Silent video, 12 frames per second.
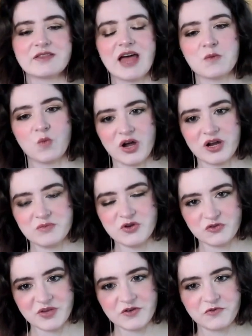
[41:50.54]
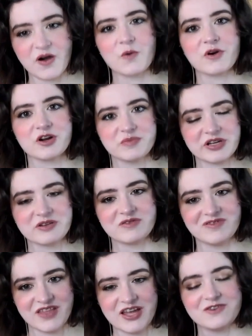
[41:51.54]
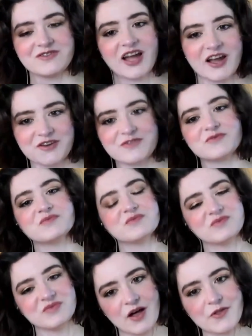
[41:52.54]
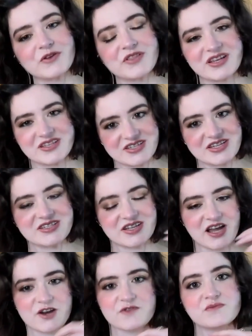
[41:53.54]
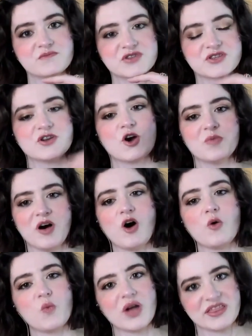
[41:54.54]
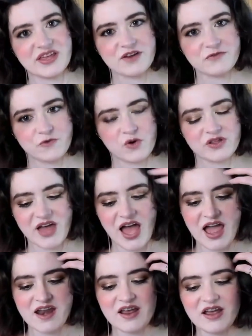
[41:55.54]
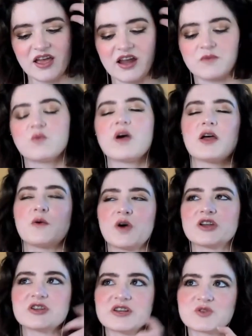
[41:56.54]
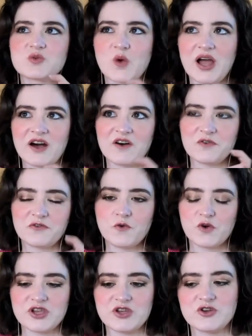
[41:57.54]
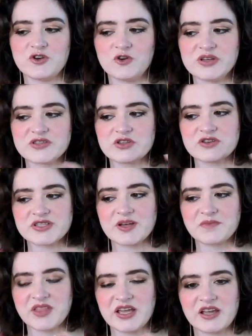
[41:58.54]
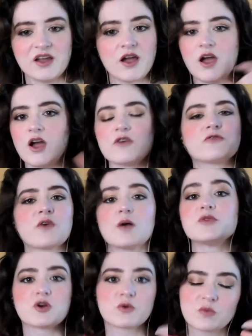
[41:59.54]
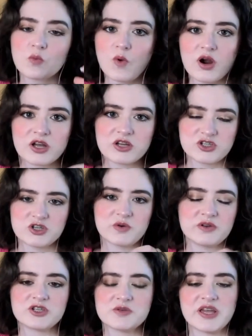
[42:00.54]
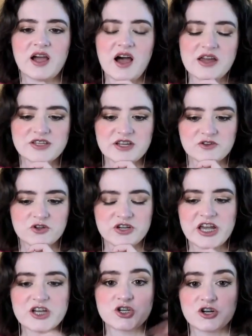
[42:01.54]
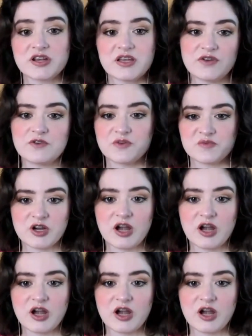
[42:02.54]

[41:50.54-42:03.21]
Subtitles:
that one movement forward, but then kind of other things need to kind of snowball with it for that. And I wonder as well for you, is there something from your work doing content creation, or even from your